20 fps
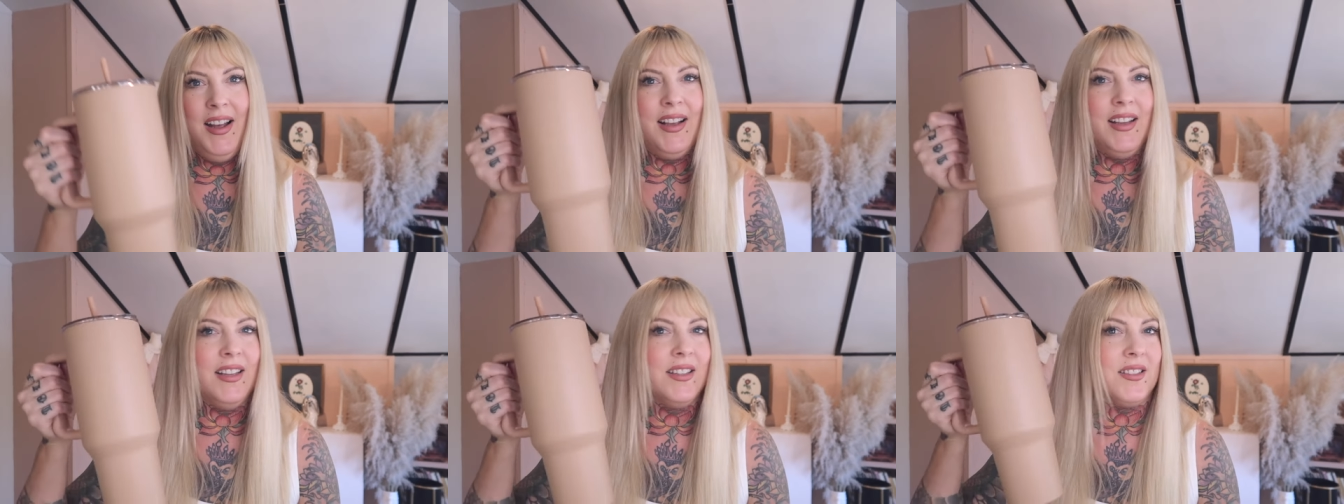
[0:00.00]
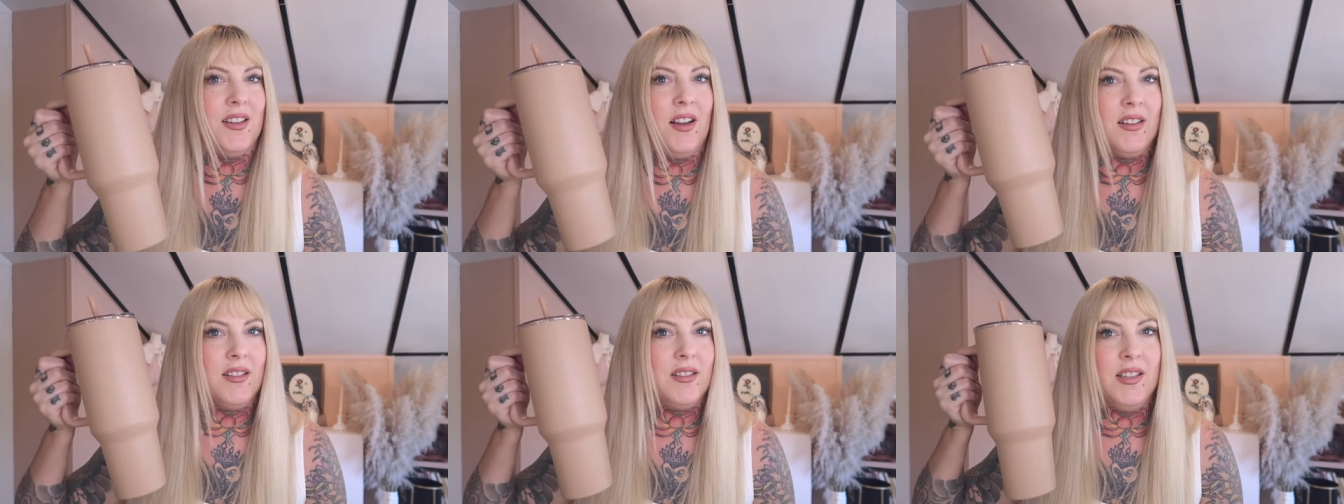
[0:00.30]

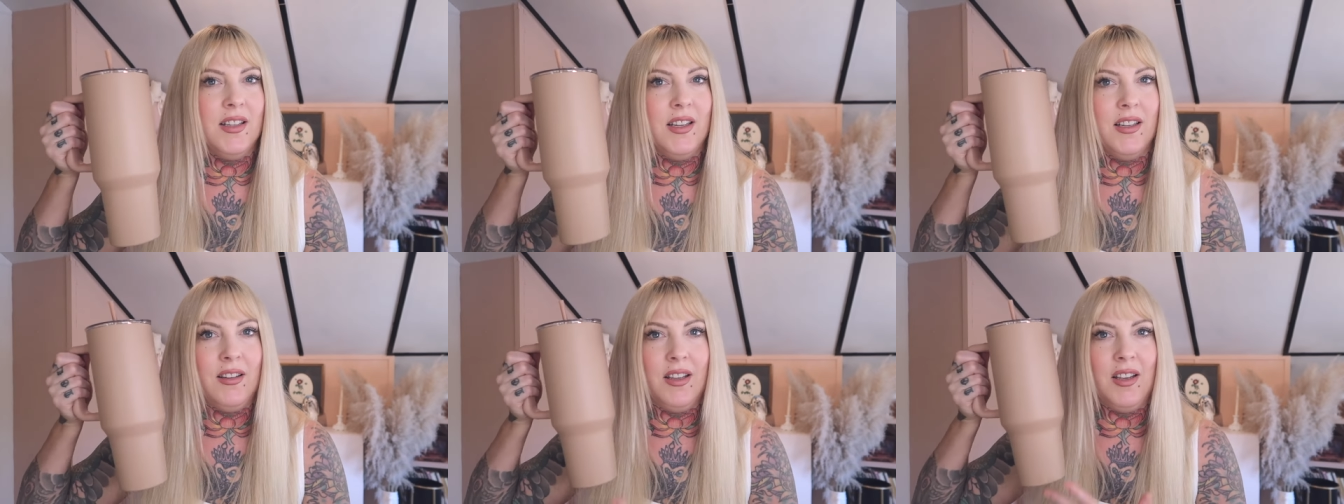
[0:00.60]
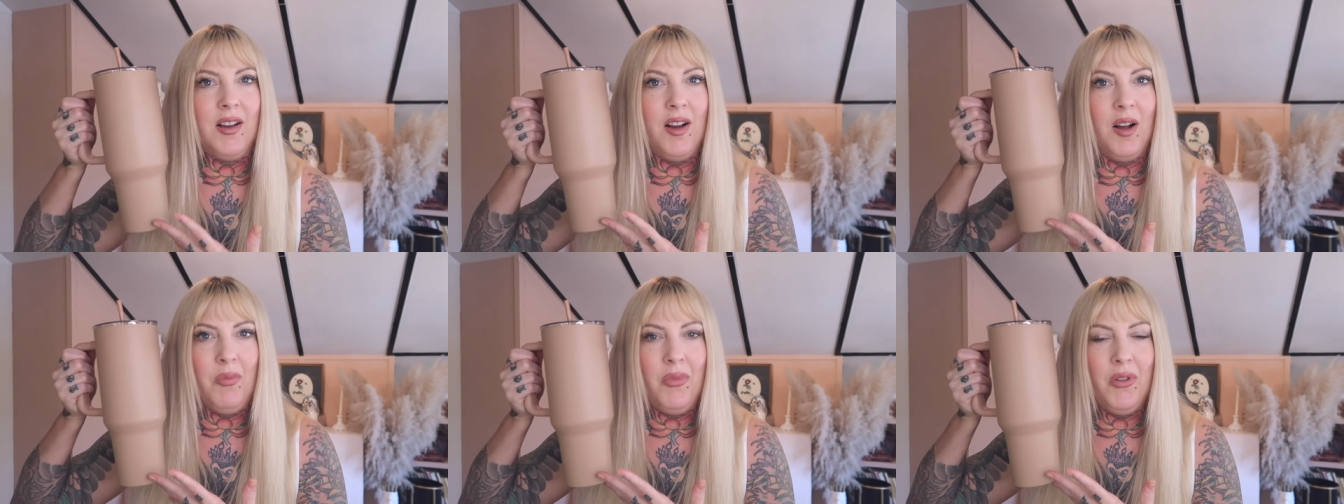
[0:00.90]
it's not Stanley
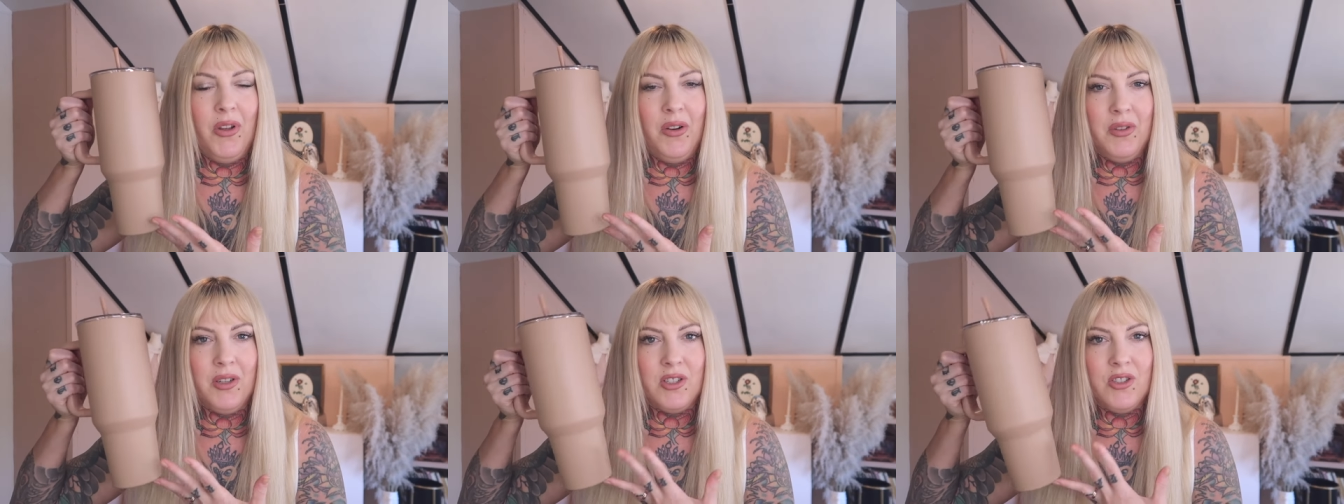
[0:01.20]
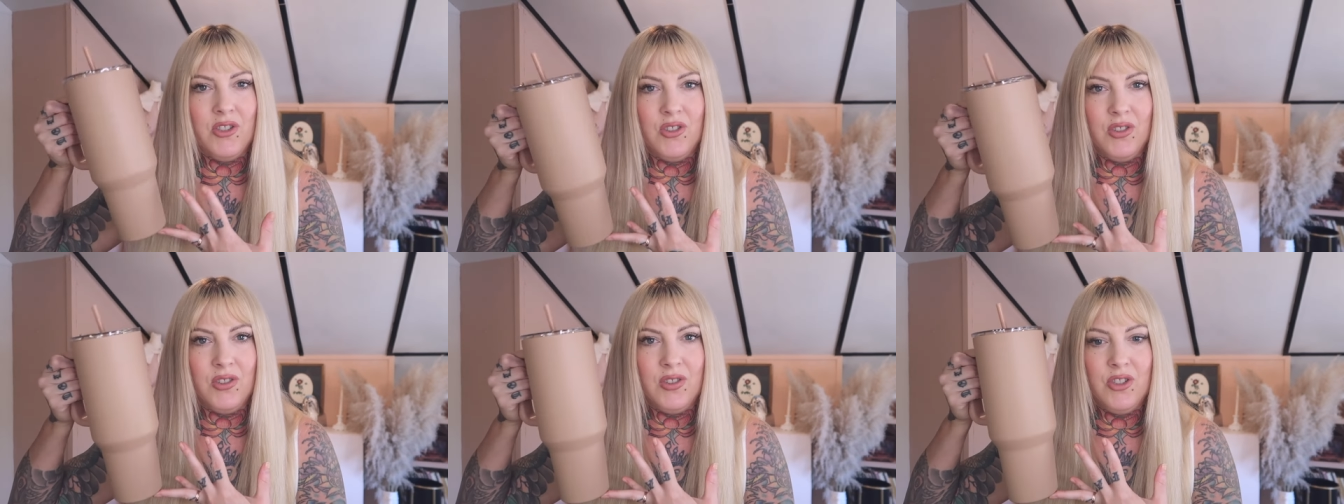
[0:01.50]
Cup though,
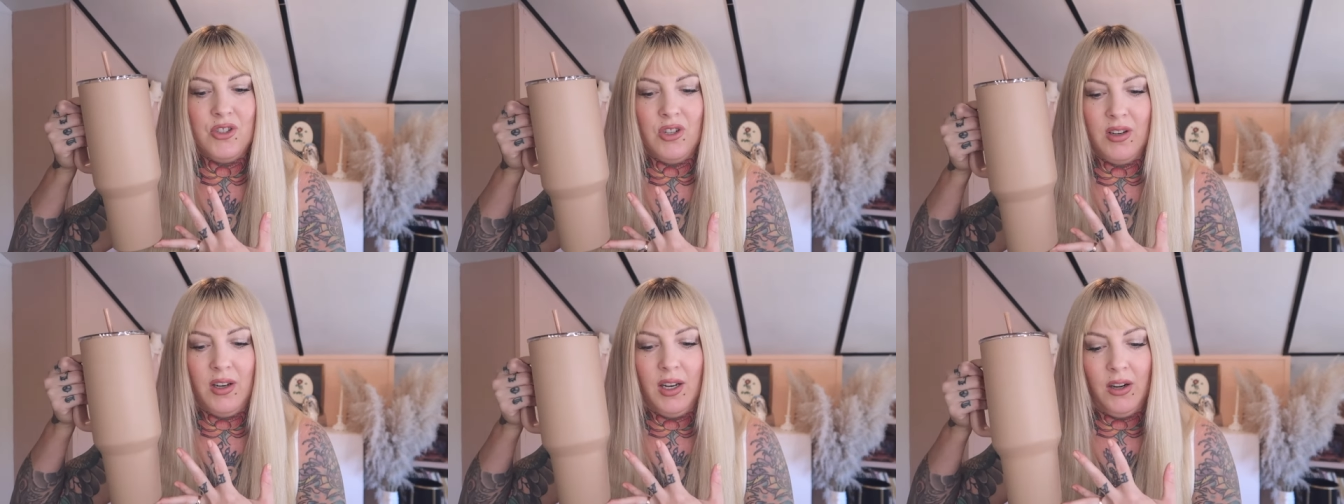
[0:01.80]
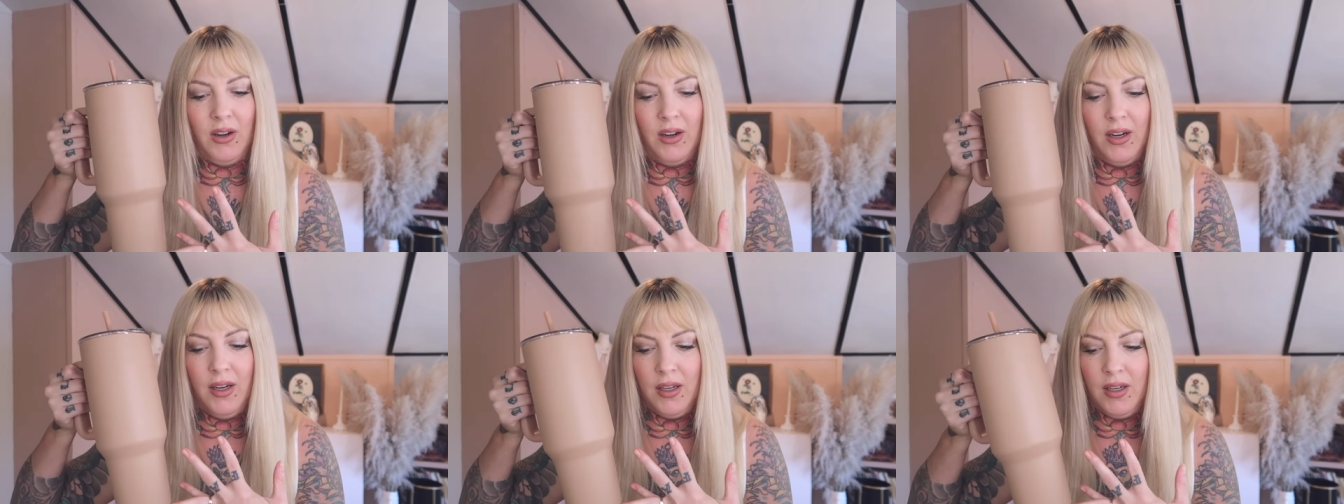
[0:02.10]
it's just
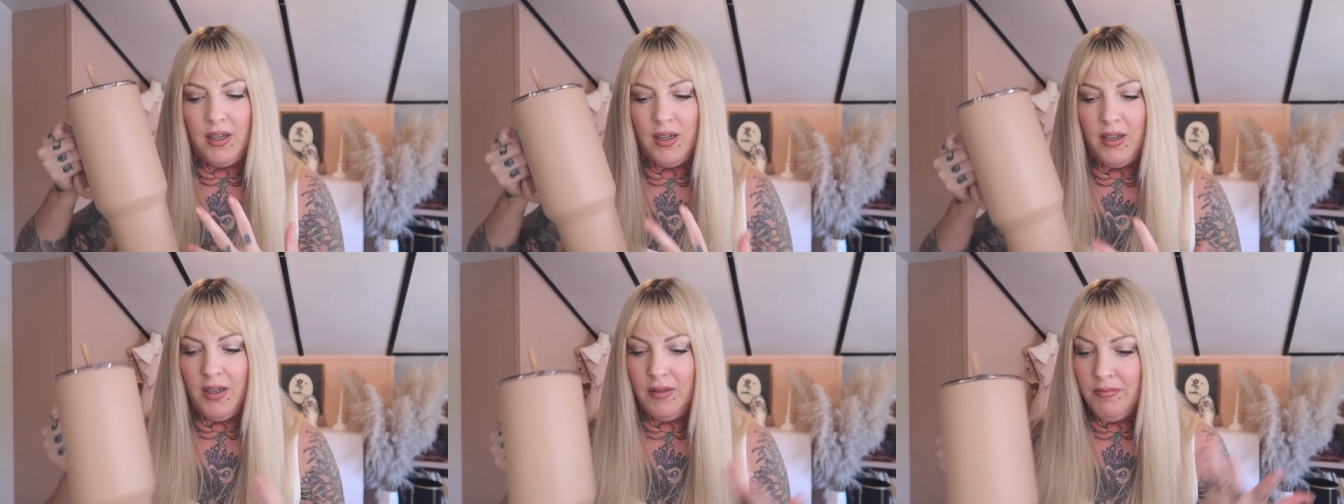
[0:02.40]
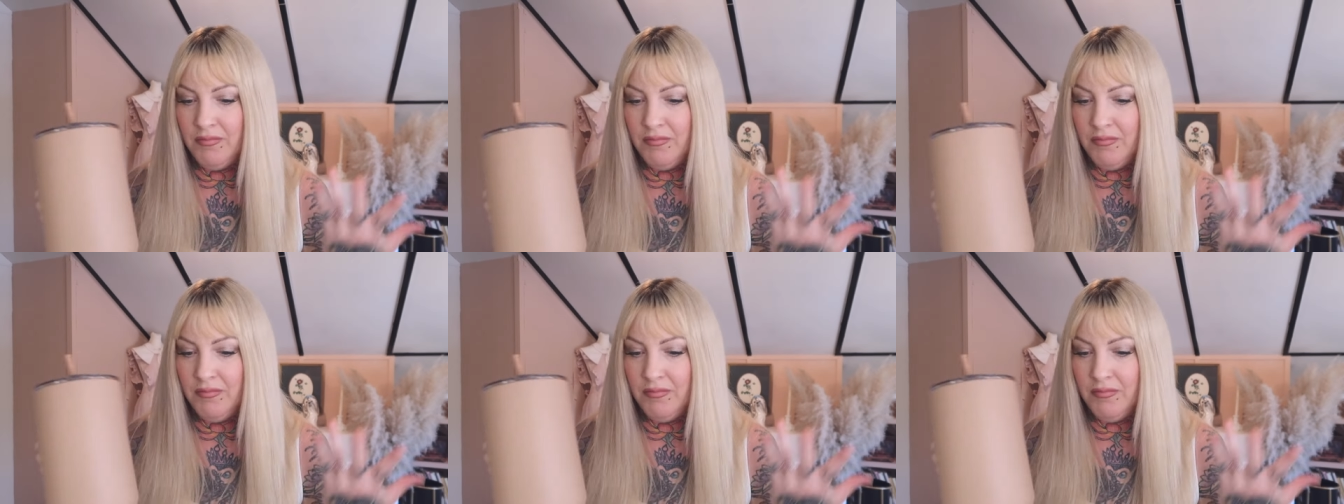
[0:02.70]
generic.